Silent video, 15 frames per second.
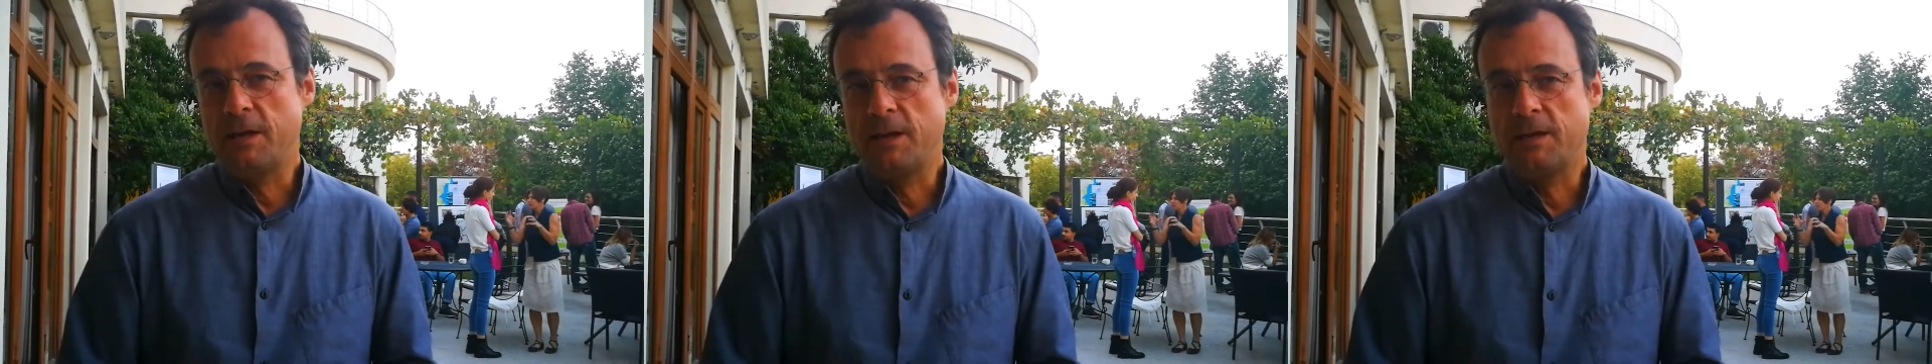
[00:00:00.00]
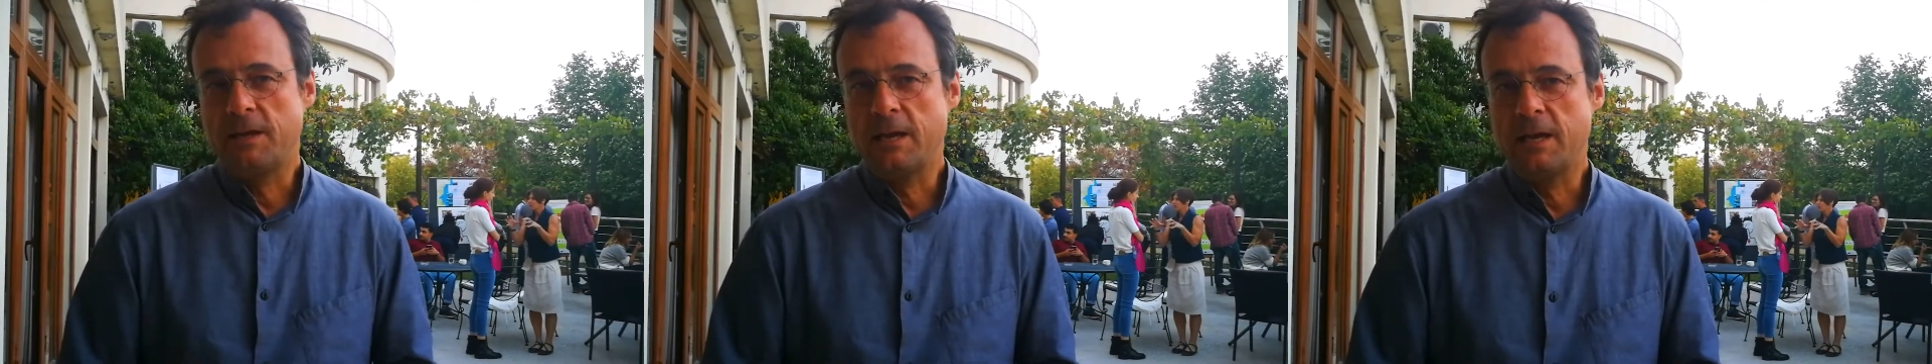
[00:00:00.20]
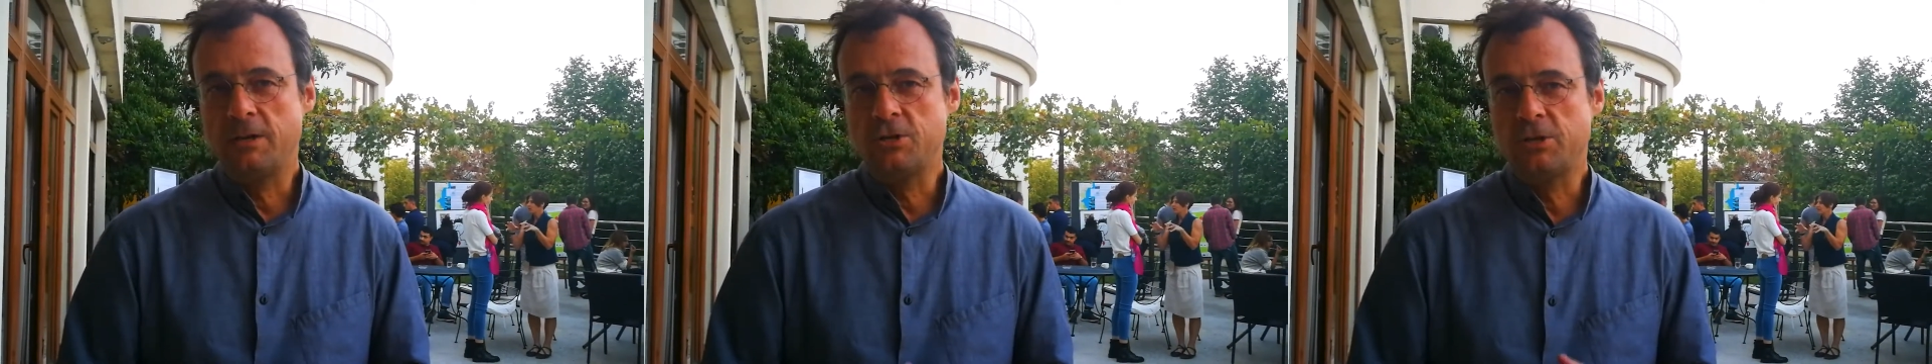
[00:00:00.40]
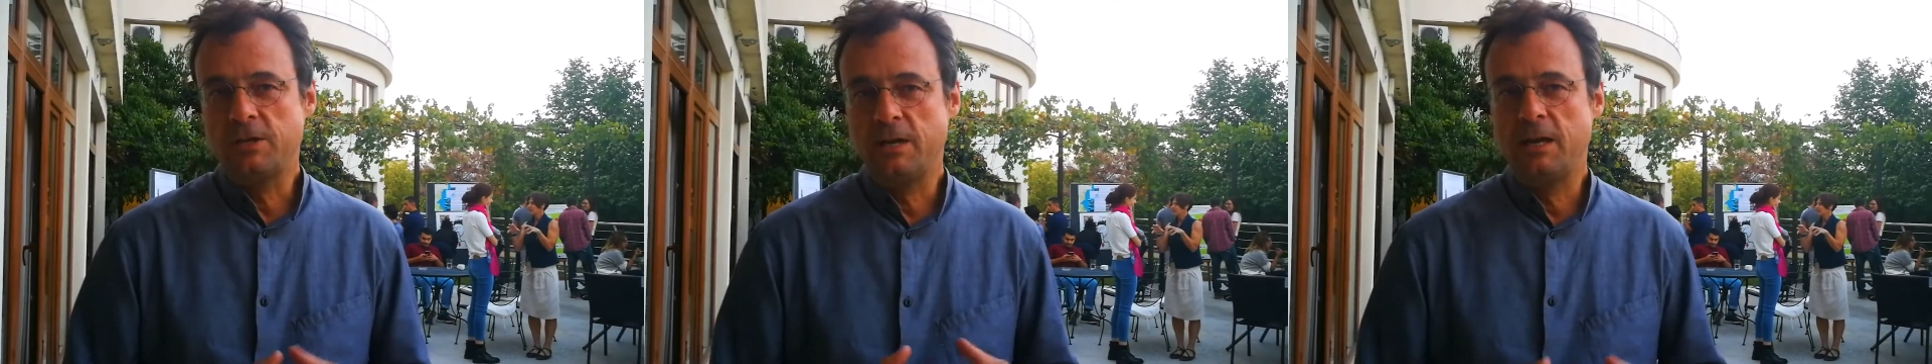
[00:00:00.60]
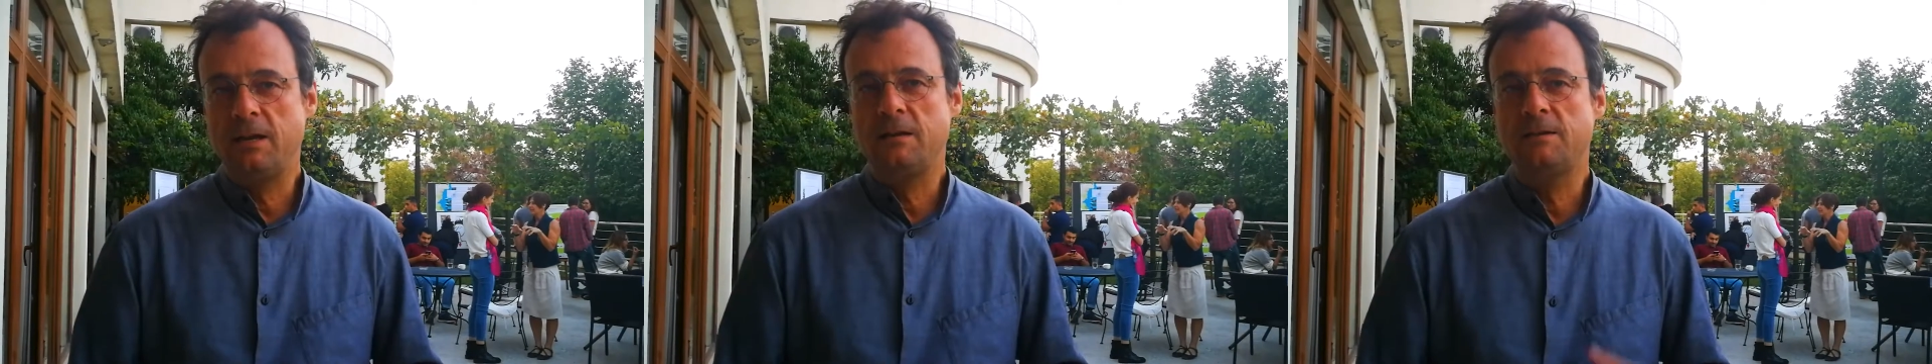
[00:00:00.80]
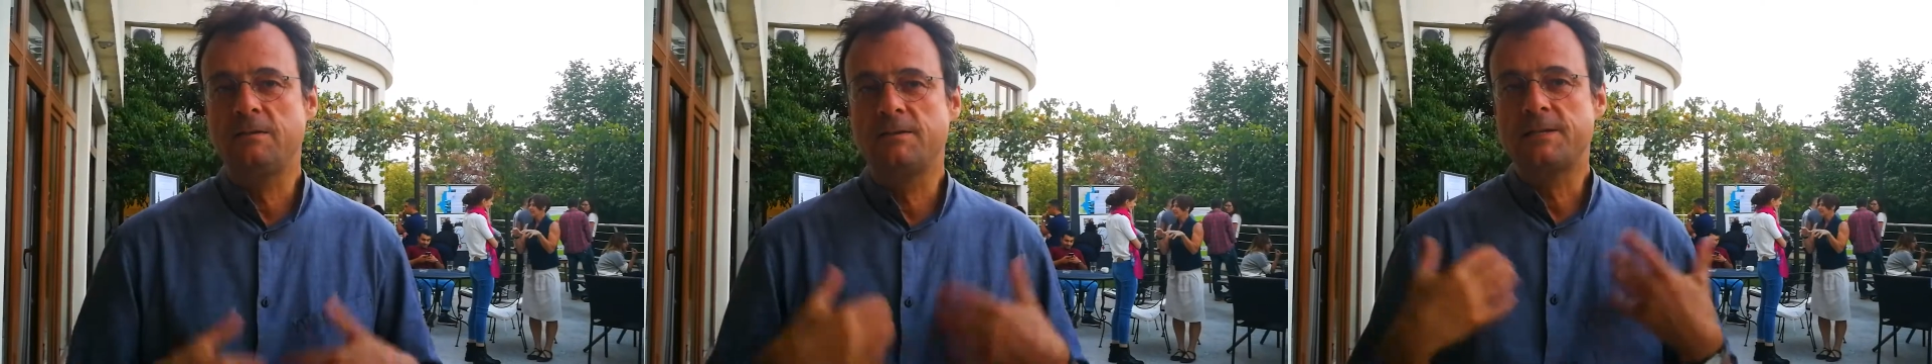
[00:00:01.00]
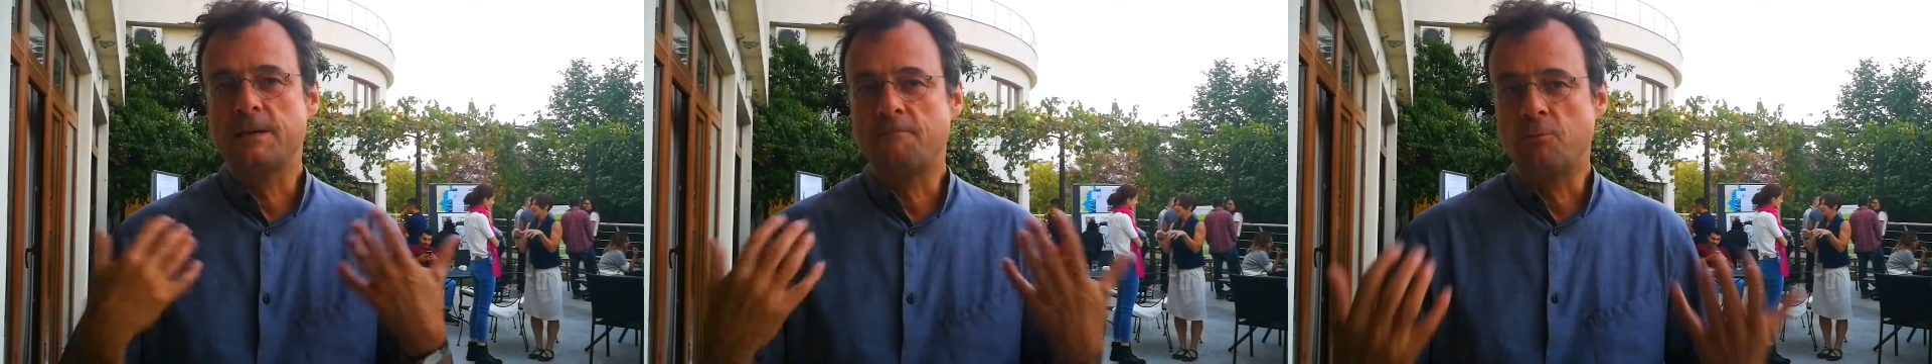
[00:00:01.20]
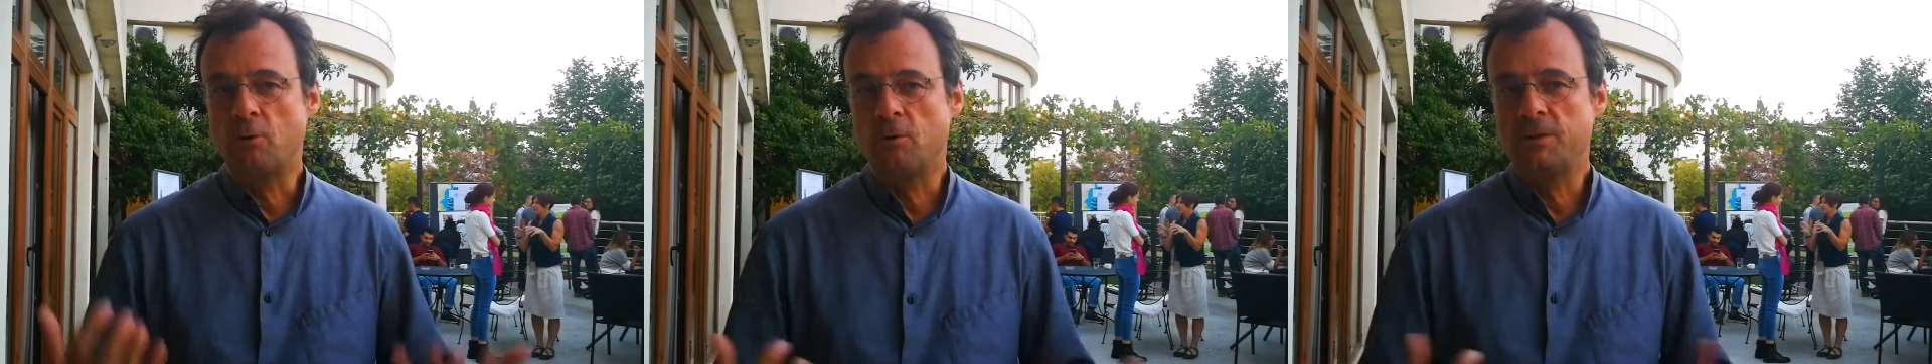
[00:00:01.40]
engaged in
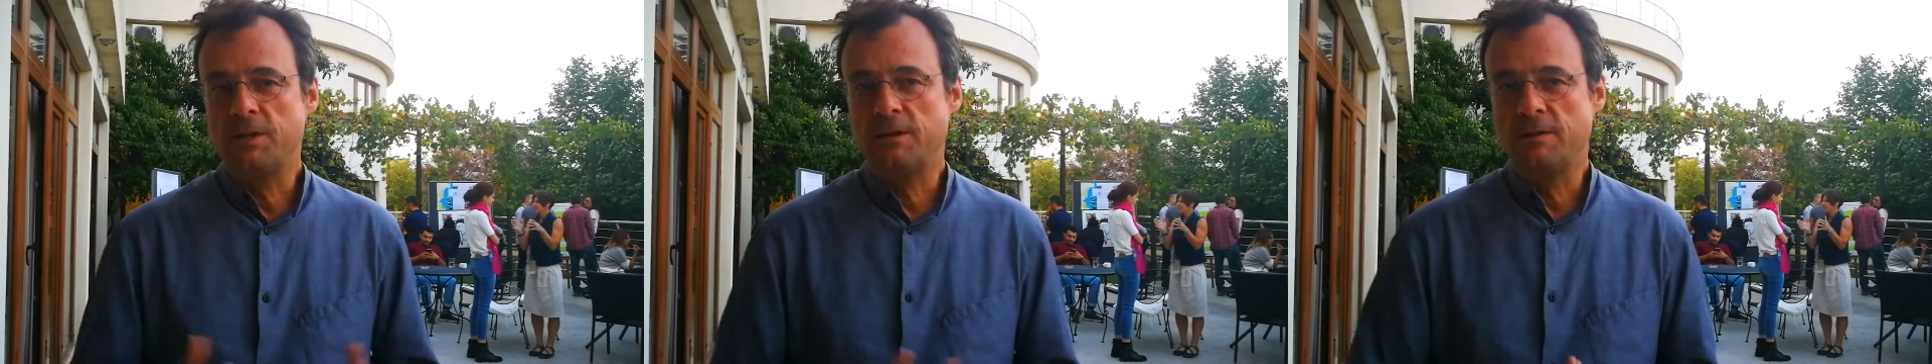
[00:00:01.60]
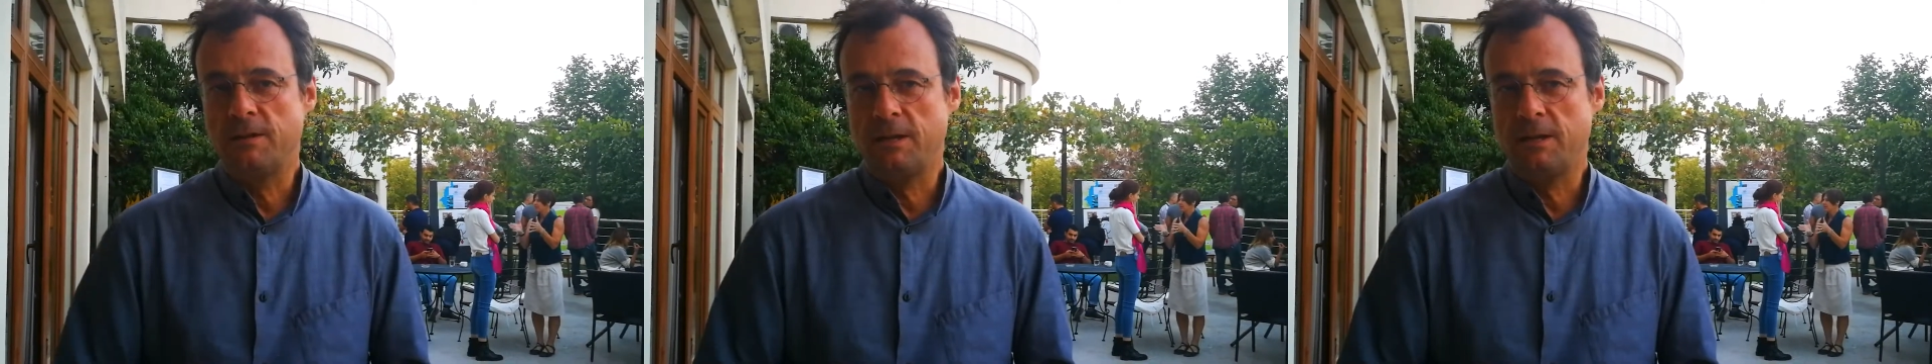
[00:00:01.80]
supporting